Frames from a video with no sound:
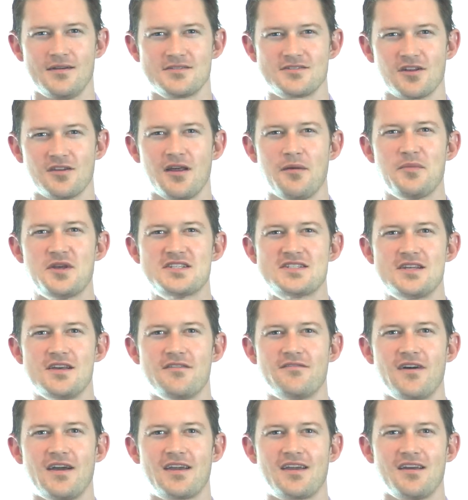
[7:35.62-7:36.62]
So let me see
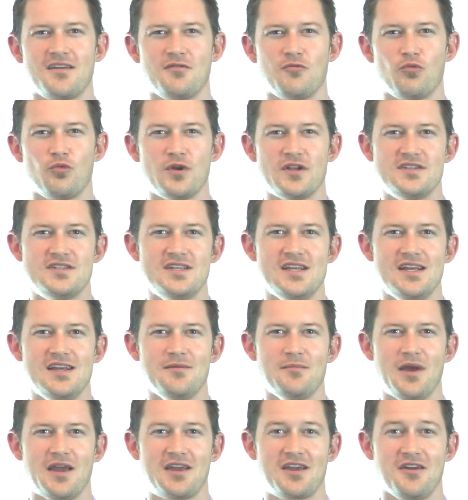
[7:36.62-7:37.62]
if I can
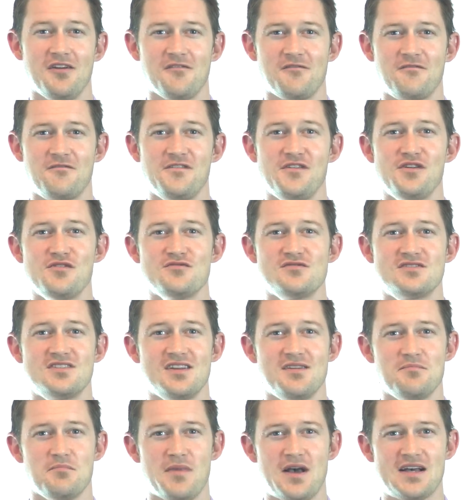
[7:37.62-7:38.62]
redeem a
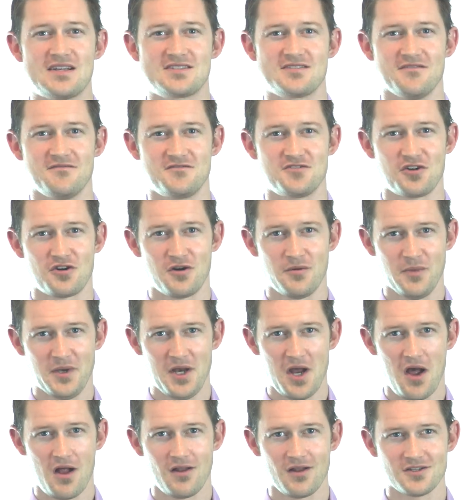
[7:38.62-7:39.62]
confusing mess of
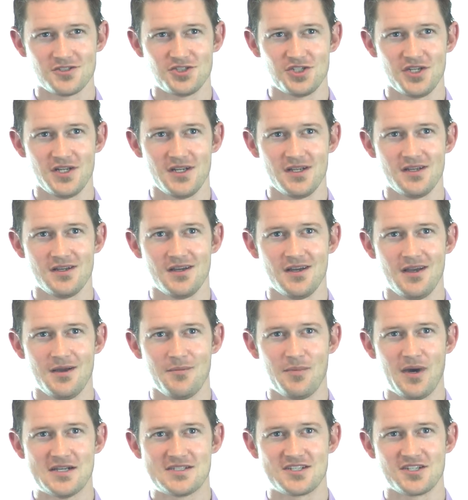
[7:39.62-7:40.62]
terminology
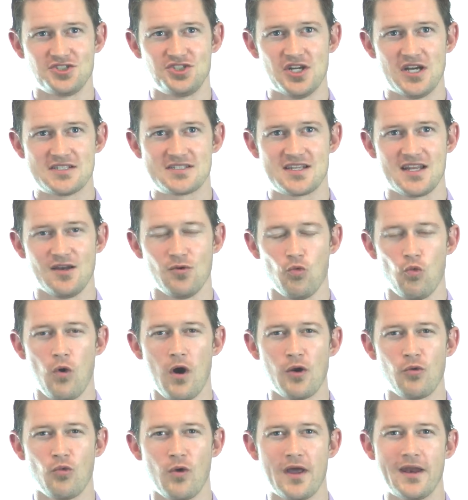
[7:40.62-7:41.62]
by suggesting
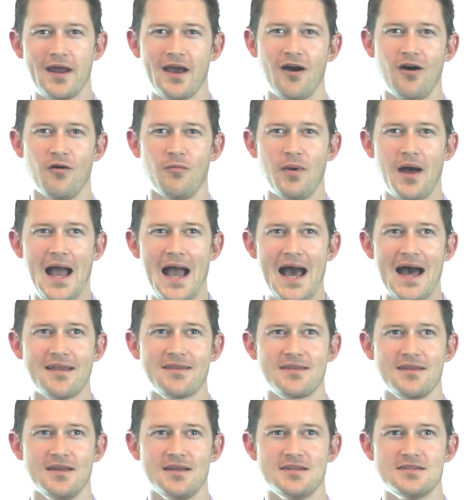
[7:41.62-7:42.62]
one way to help
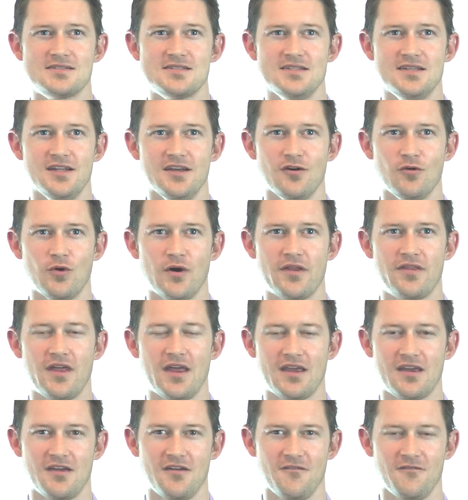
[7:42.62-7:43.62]
athletes deal with
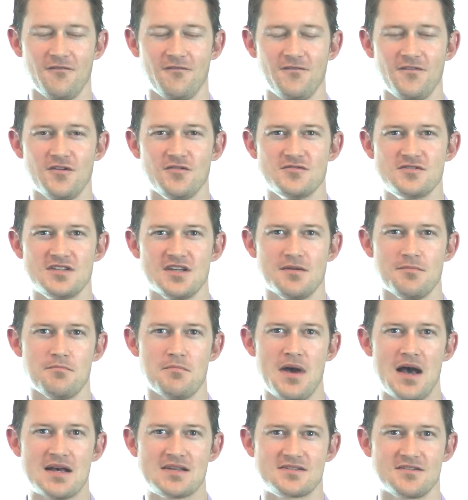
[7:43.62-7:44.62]
a confusing
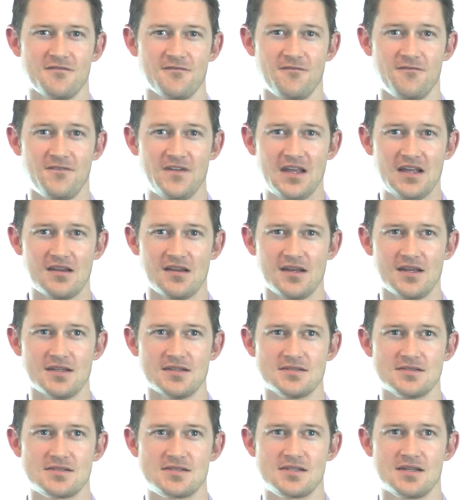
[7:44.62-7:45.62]
mess of
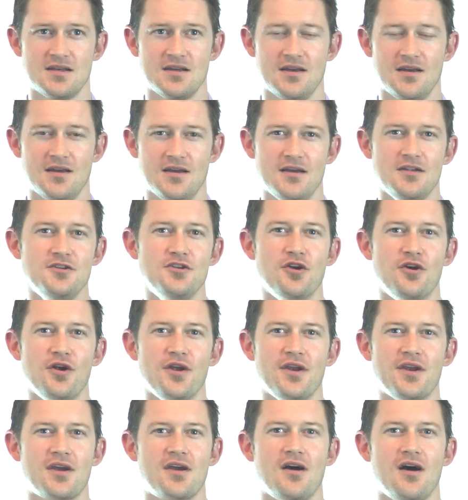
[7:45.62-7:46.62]
feelings
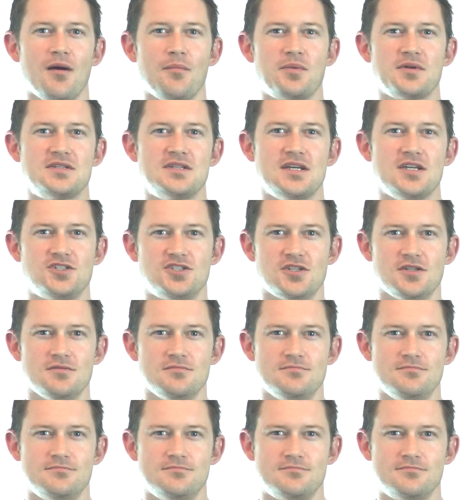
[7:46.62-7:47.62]
during a
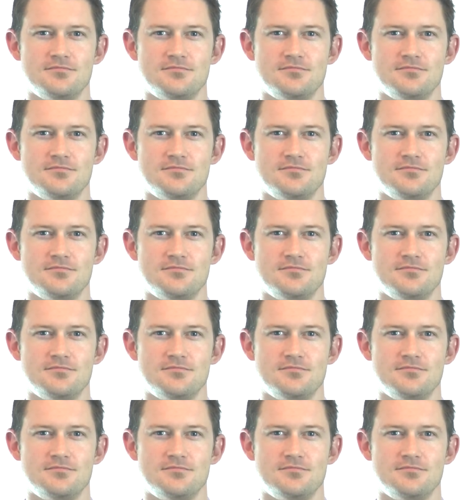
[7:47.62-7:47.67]
competition.